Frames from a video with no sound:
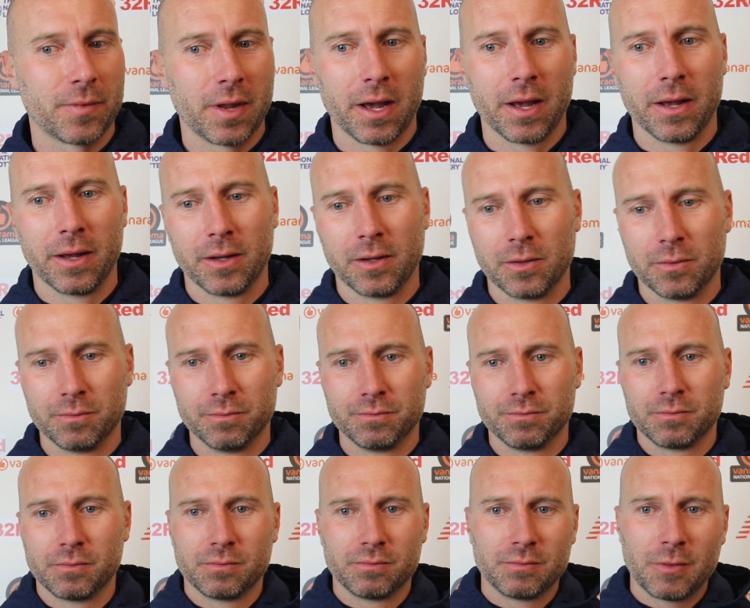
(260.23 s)
I'm
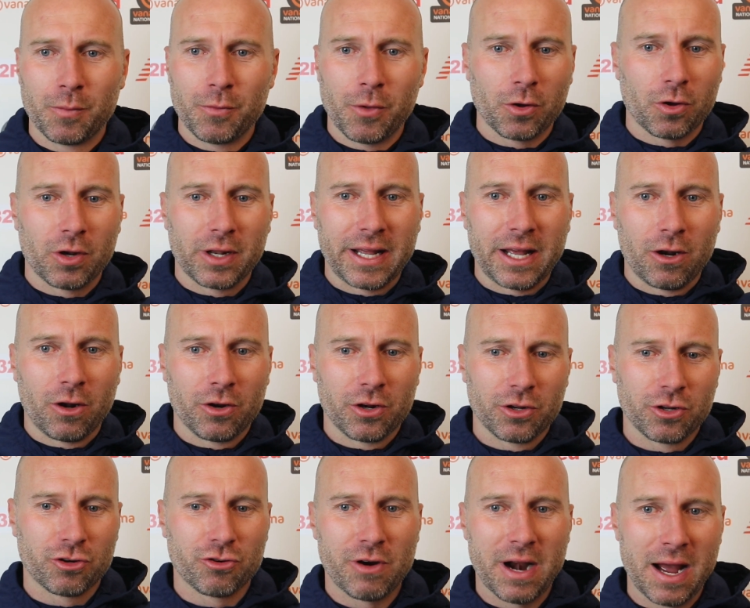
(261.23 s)
not going to get on
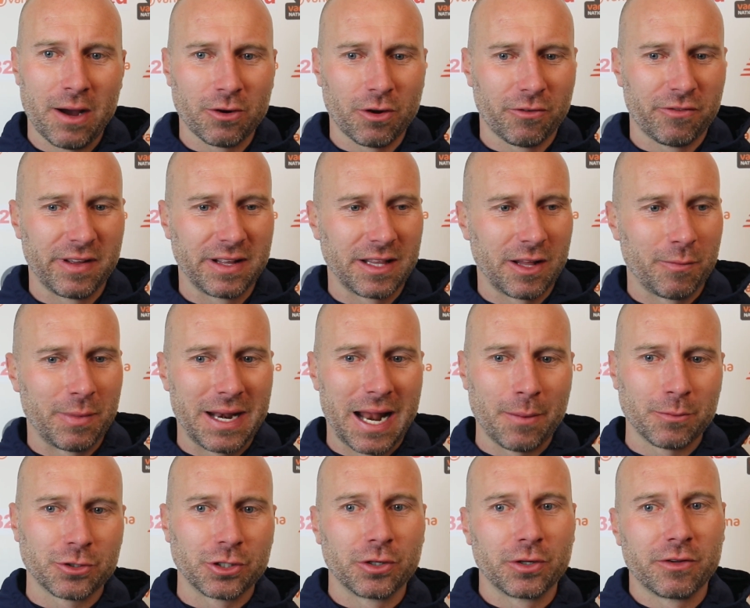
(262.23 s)
a crowd. I think they've been
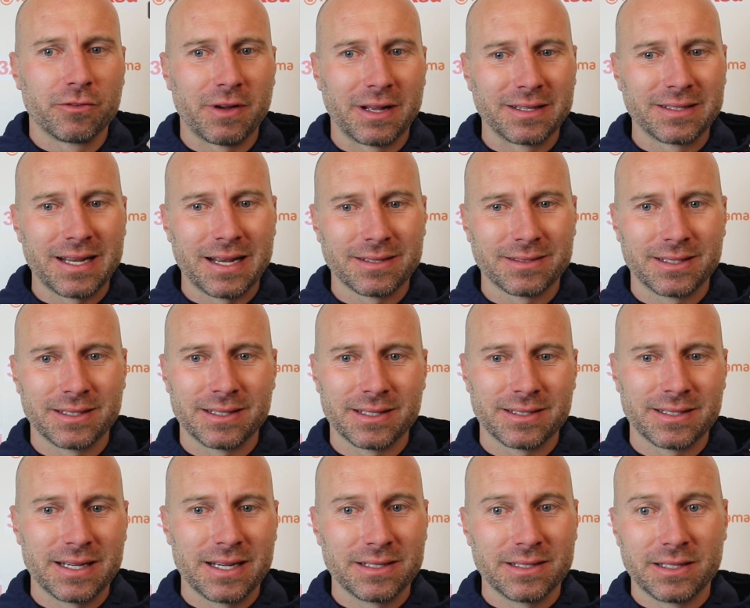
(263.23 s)
absolutely fantastic
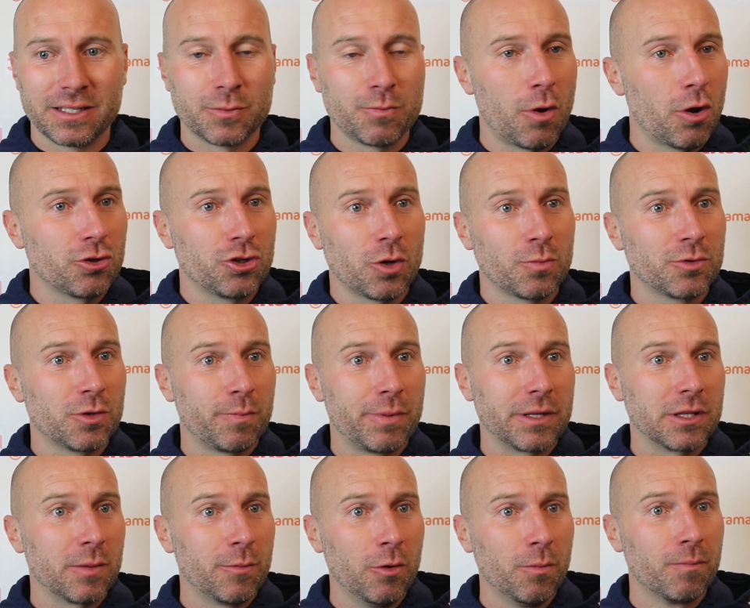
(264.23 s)
this season. It's my job to
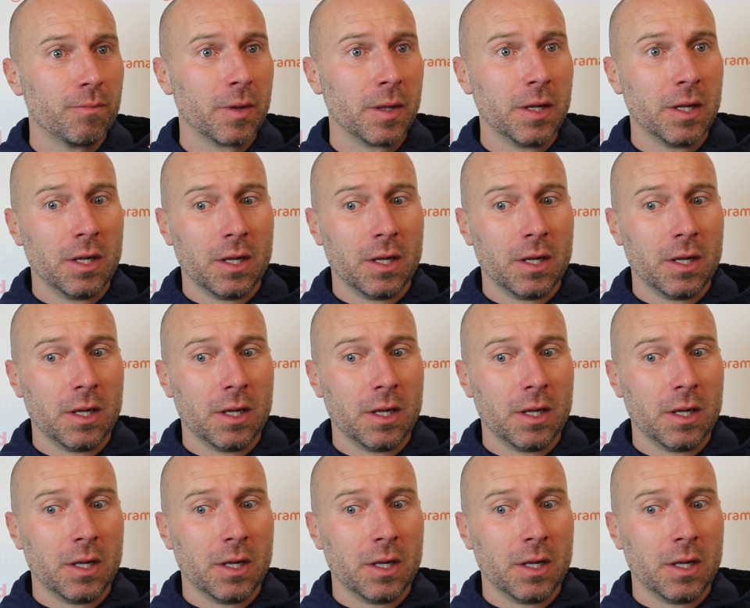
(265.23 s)
pick them up.